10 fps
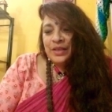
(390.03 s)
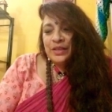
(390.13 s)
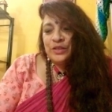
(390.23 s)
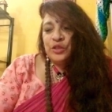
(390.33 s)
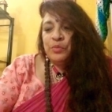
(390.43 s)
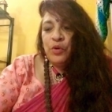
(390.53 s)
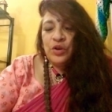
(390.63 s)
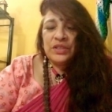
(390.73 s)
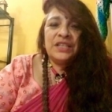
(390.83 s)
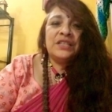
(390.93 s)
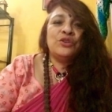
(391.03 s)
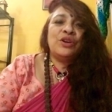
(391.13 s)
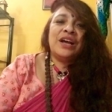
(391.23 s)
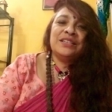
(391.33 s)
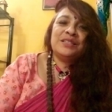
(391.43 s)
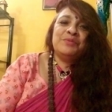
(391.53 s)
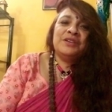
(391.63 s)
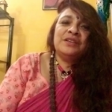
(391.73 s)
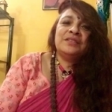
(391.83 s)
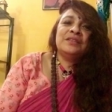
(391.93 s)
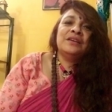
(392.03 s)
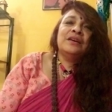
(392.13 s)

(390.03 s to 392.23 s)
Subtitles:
so the bosses or customers,